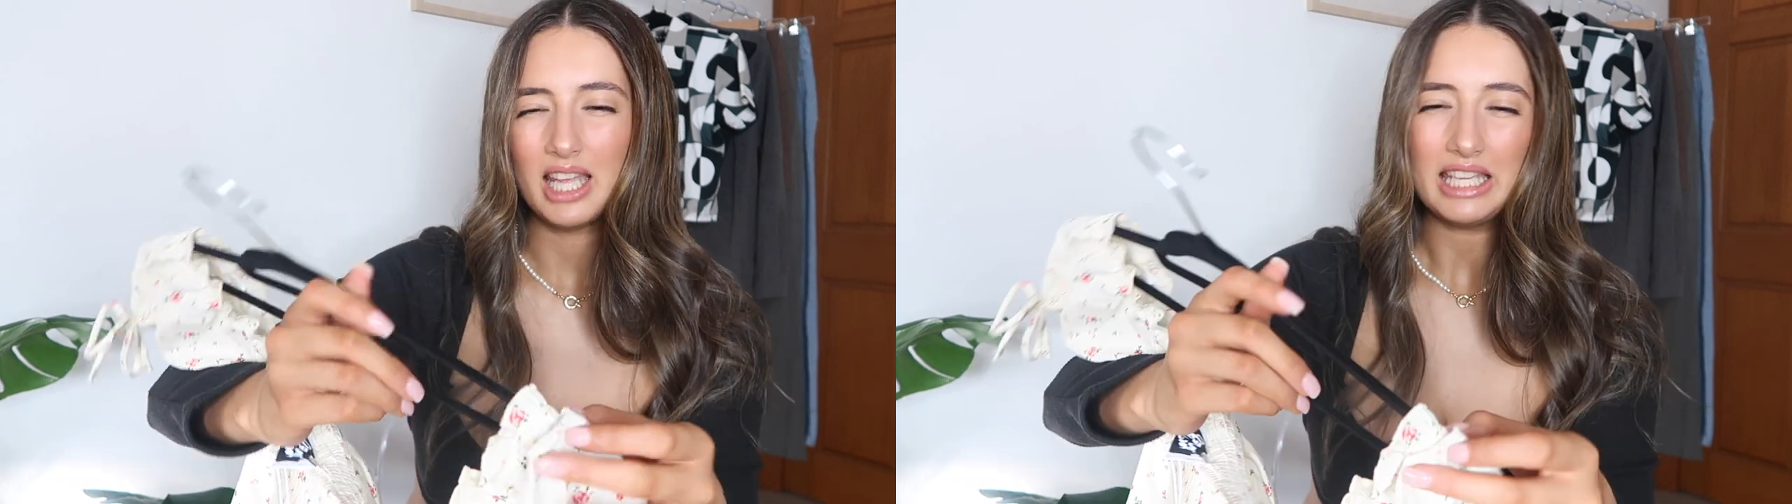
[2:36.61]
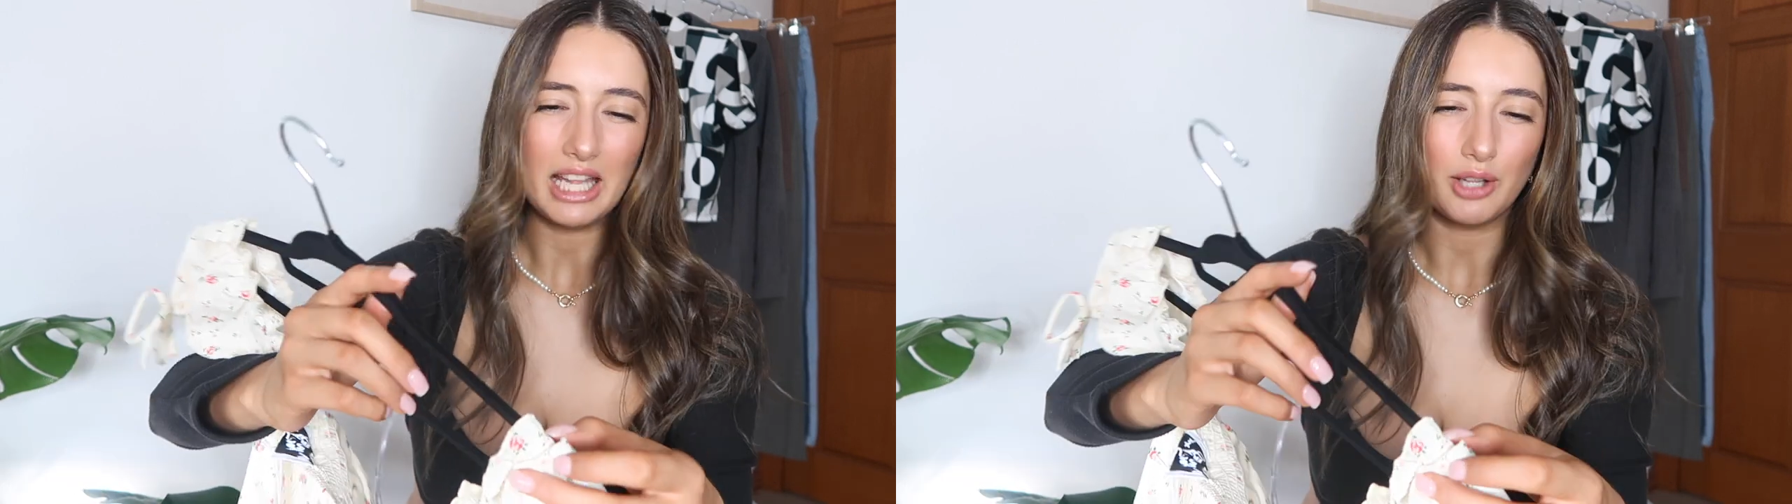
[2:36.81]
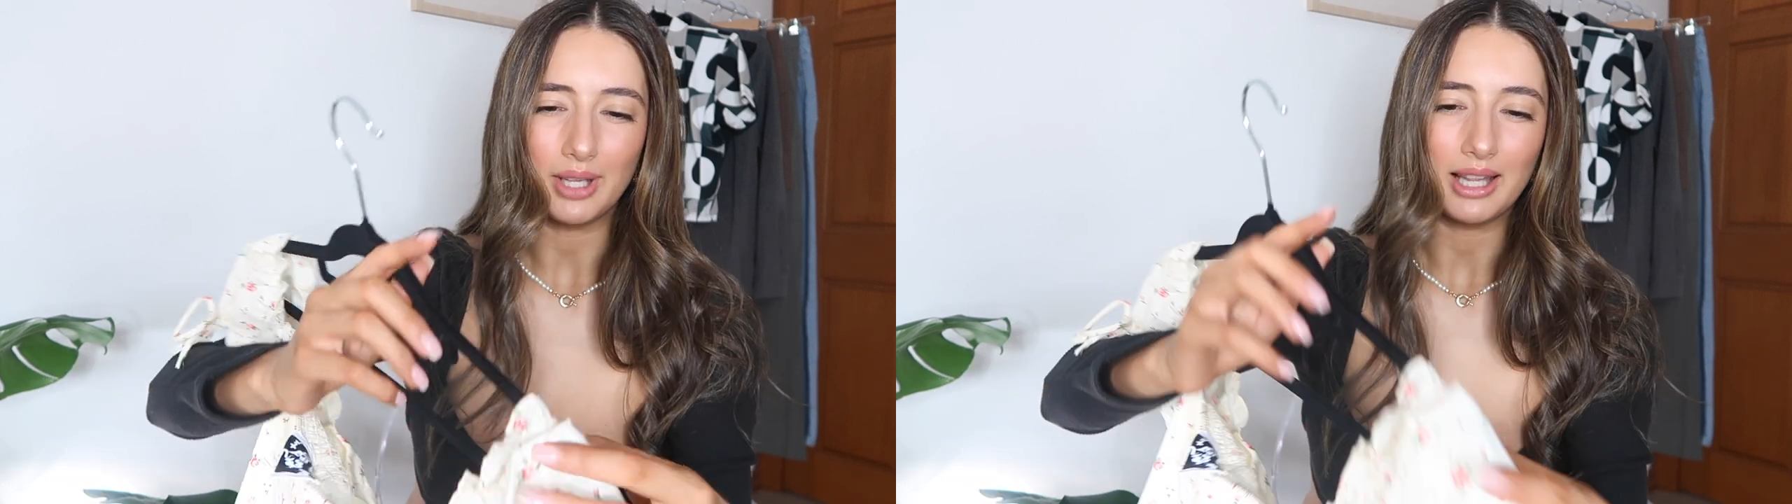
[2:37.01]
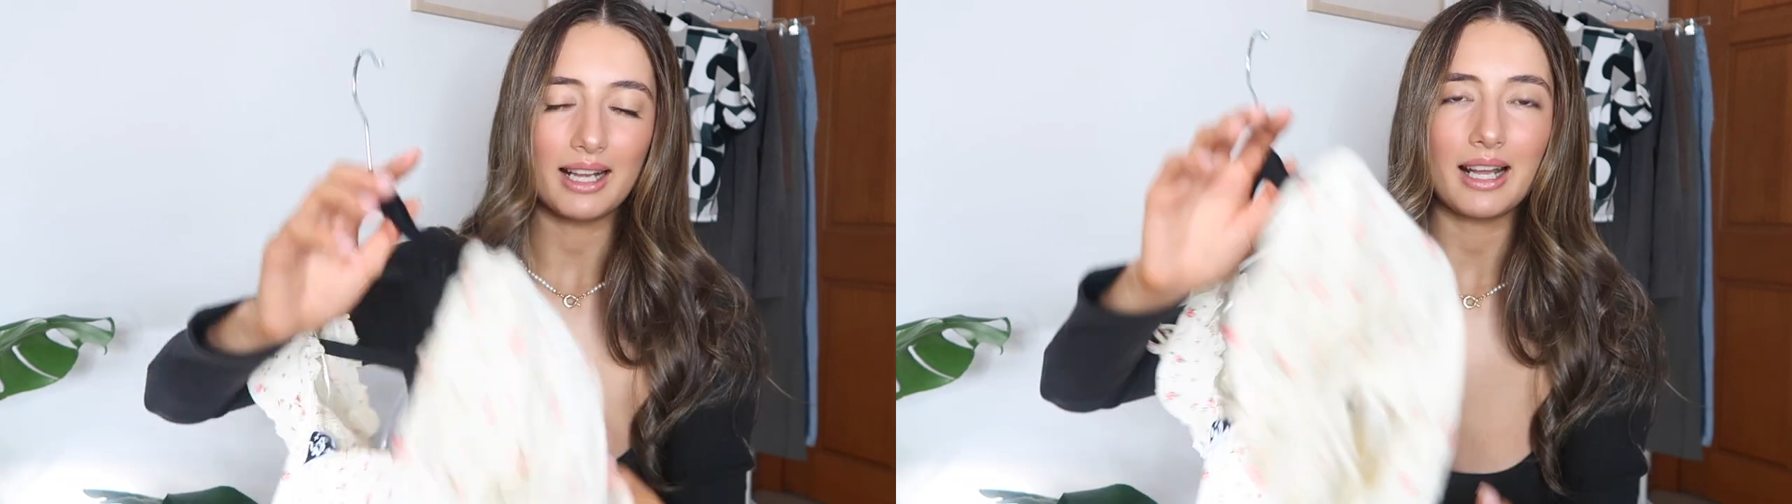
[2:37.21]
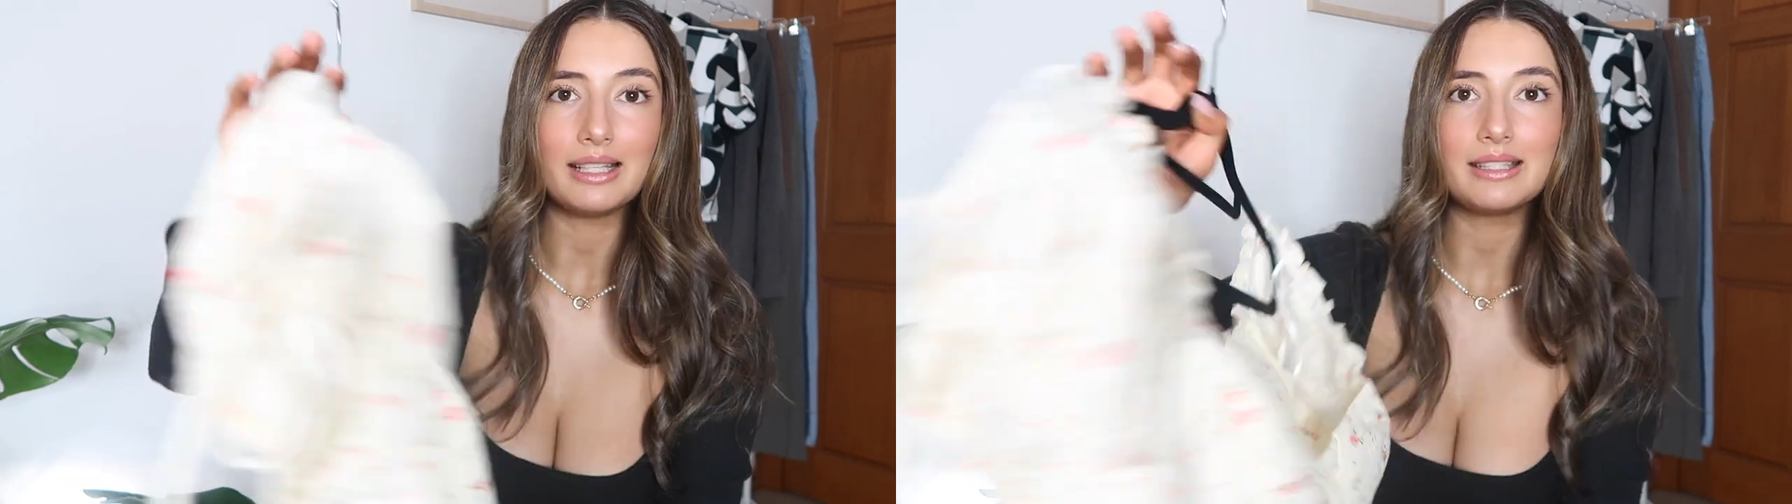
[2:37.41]
yellowy
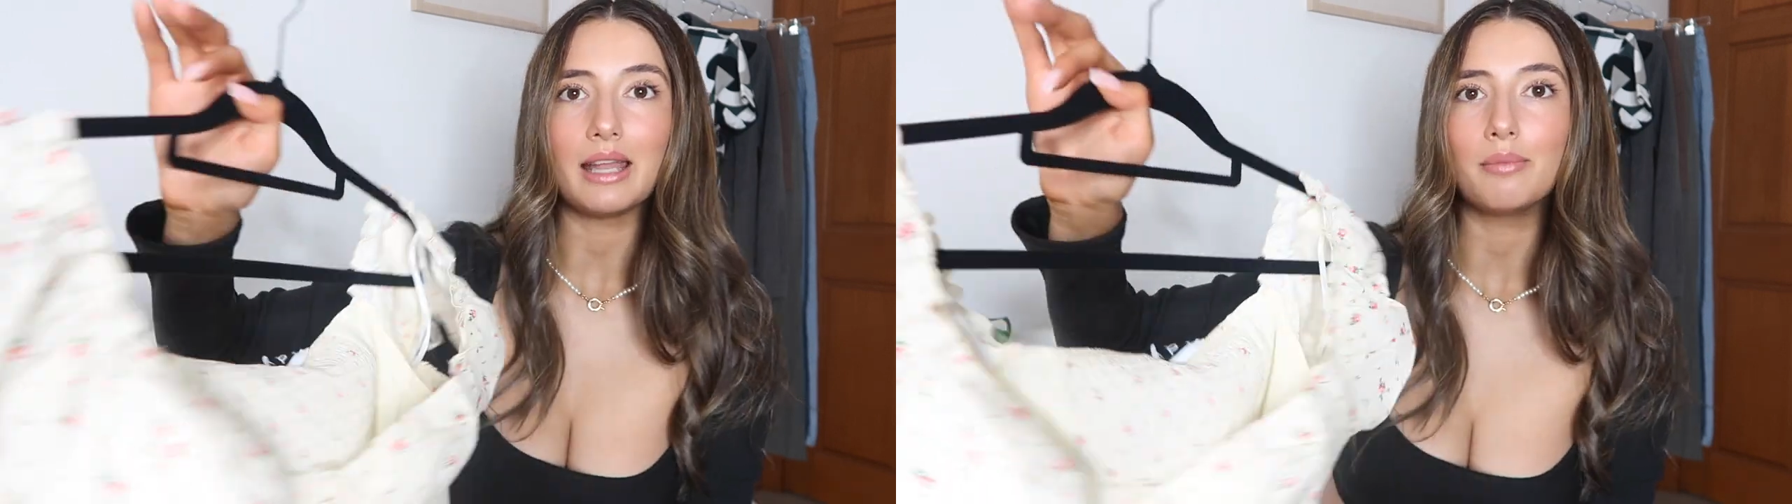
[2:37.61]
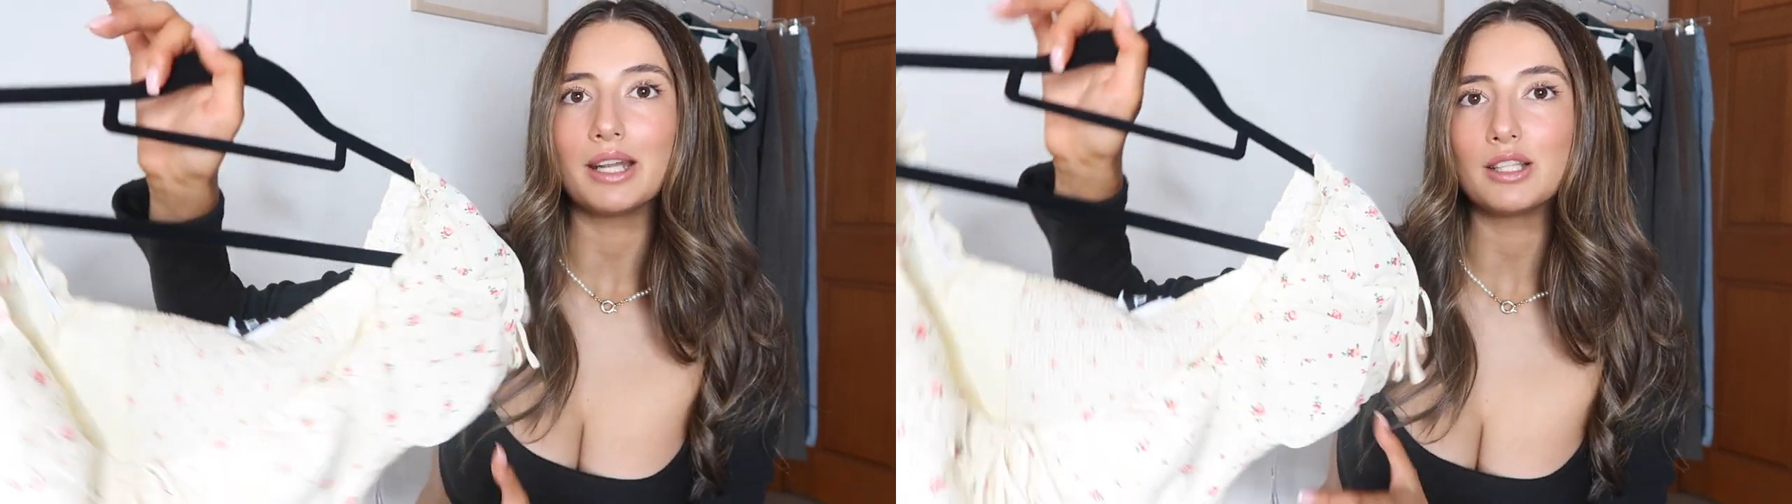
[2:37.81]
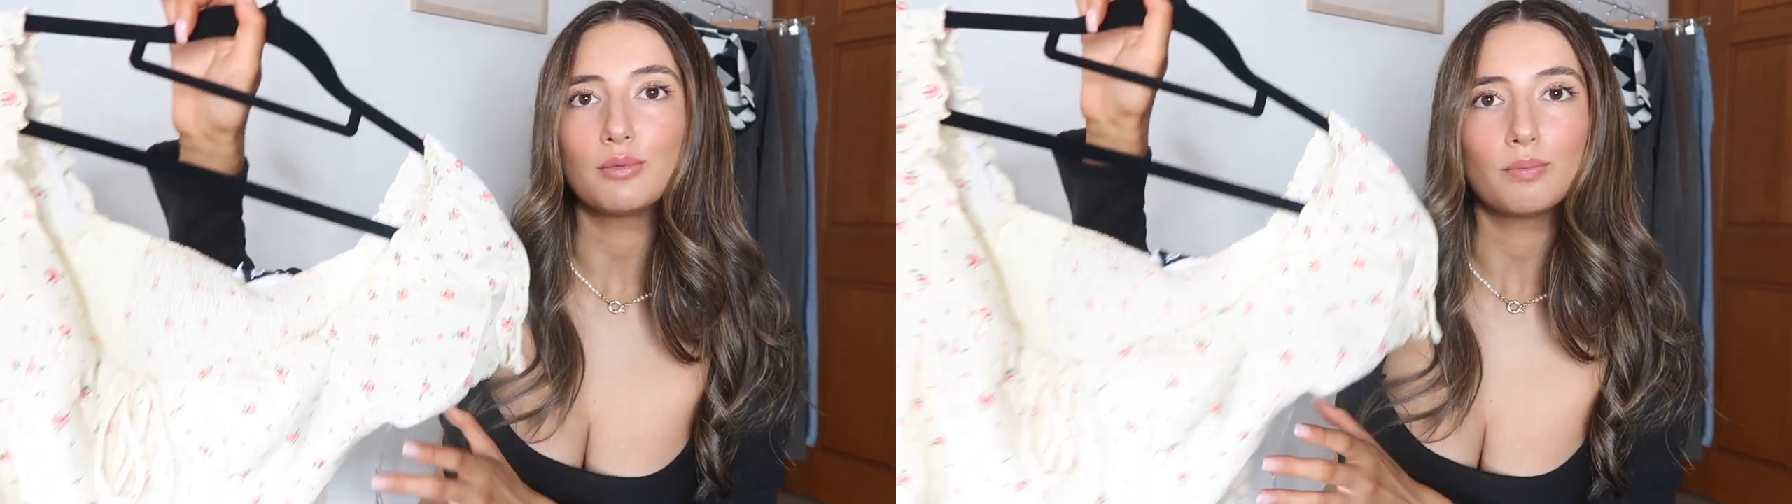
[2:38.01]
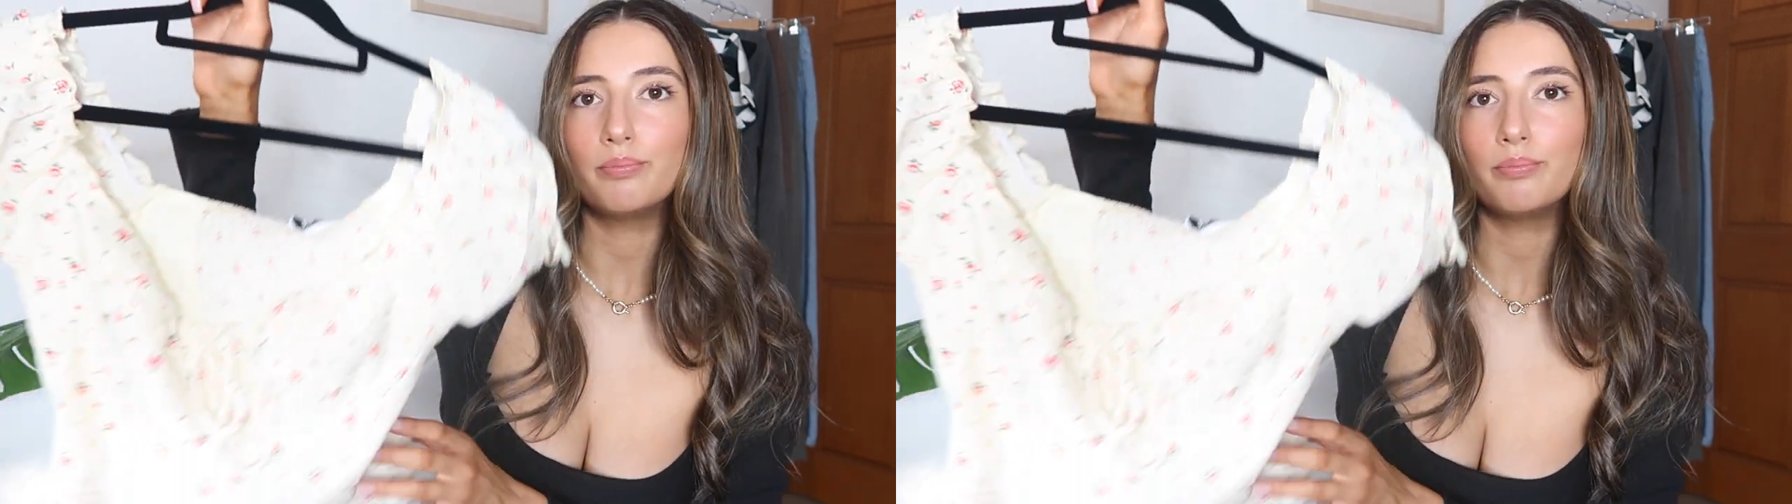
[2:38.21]
like I said, but it's